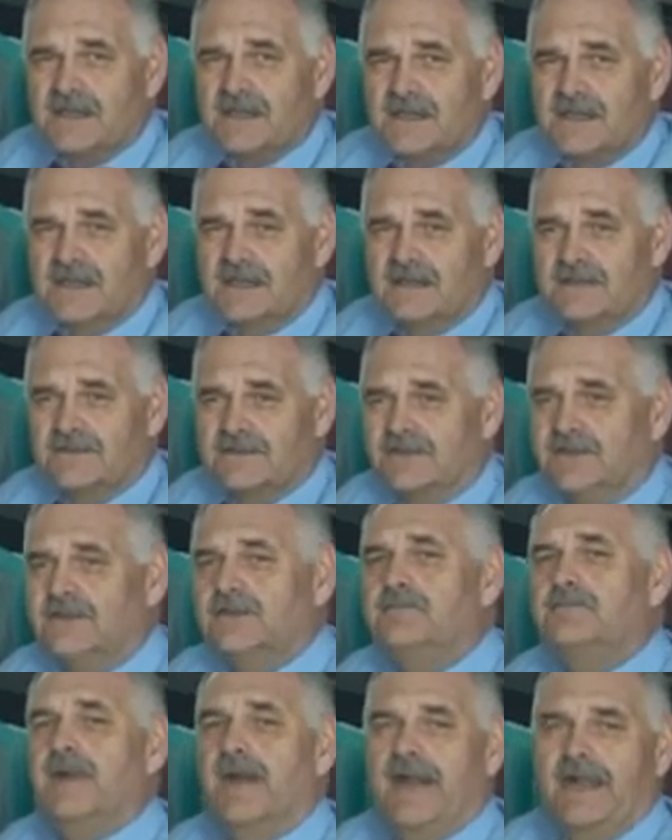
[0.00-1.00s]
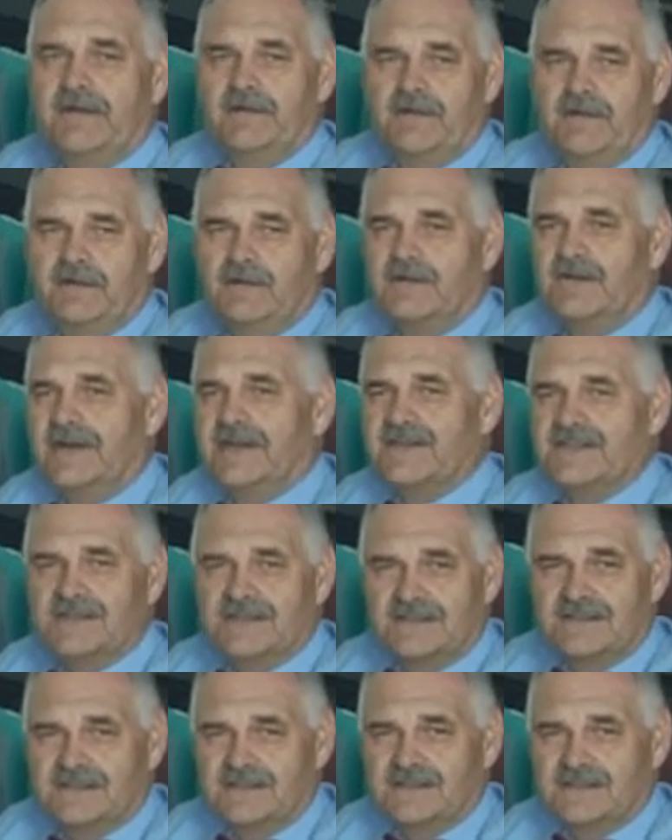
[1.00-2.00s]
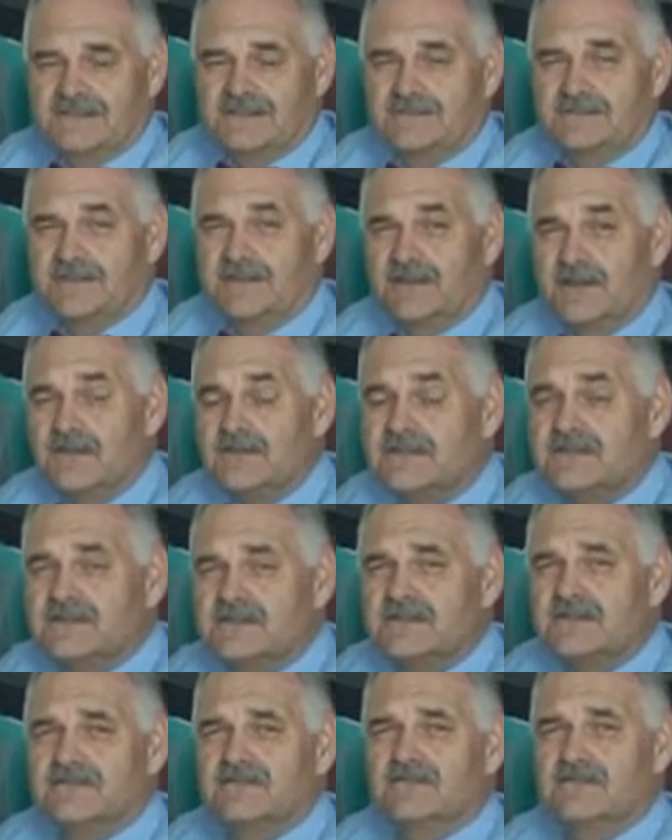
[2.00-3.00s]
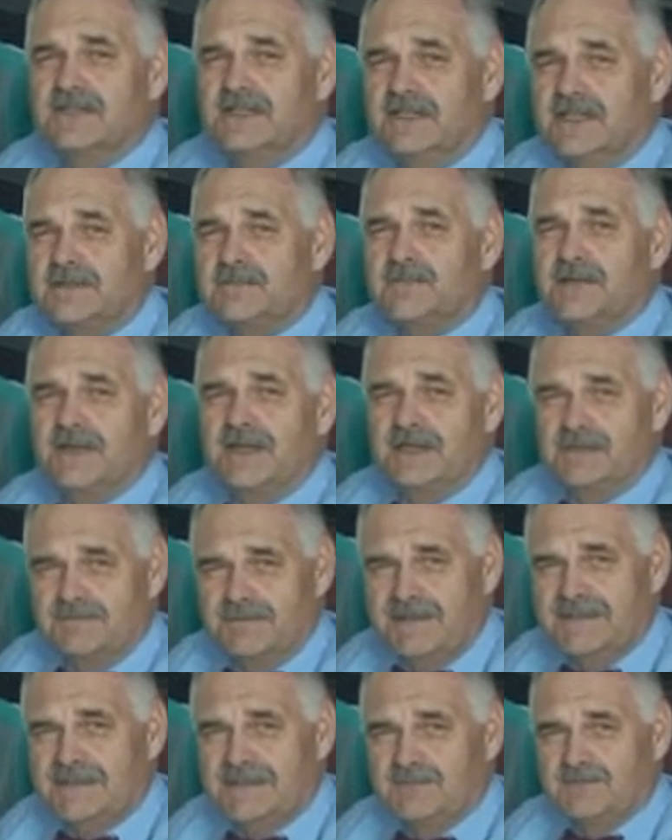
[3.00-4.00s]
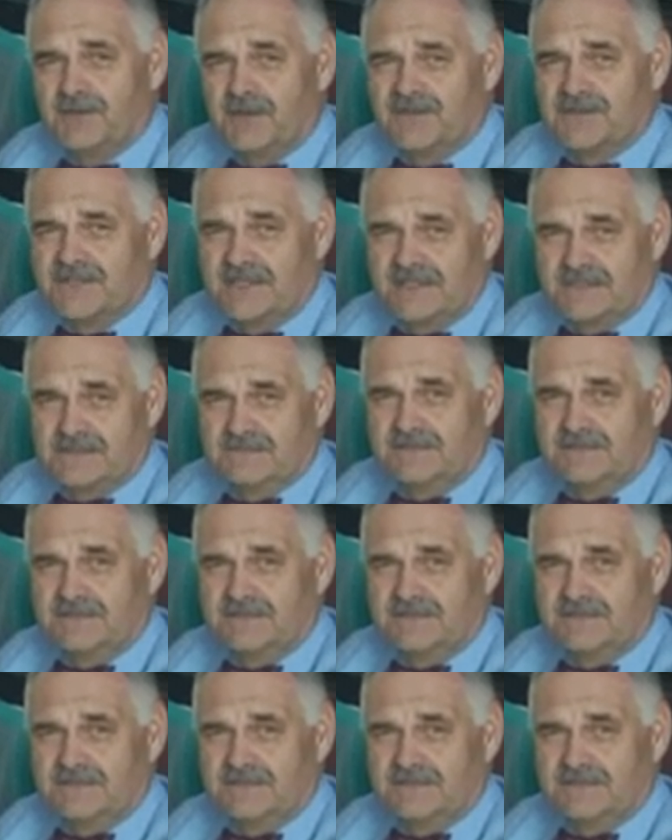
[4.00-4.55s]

the new payroll or HR system, and those are really big, meaty projects,